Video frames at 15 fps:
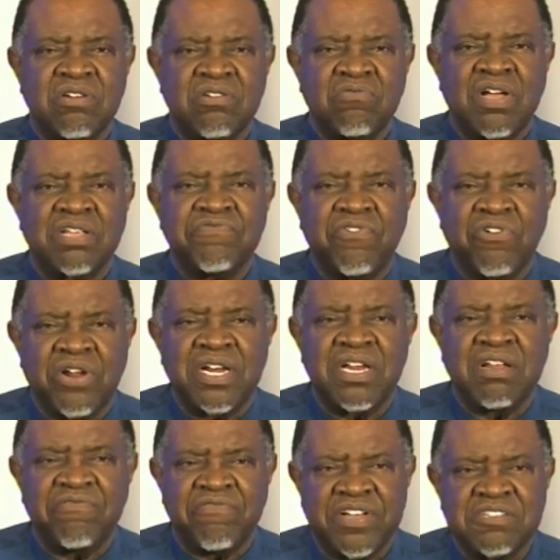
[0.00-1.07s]
towards foreign
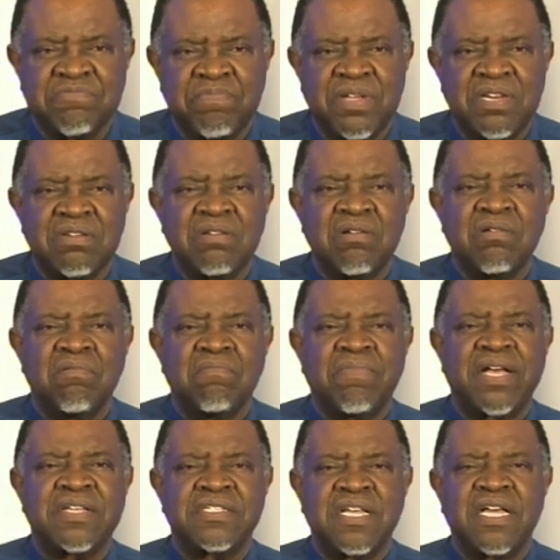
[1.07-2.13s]
investment
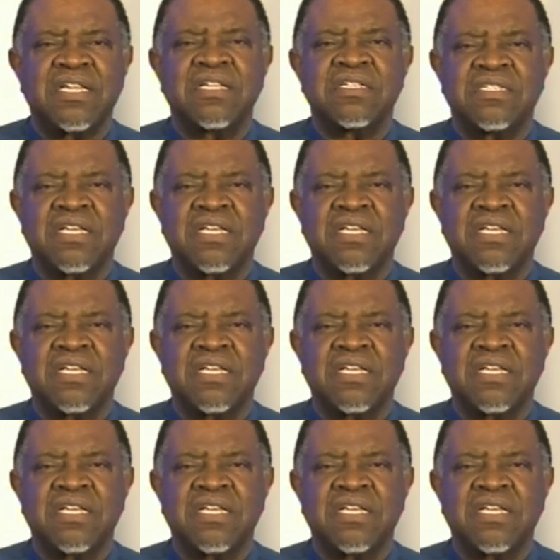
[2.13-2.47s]
by certain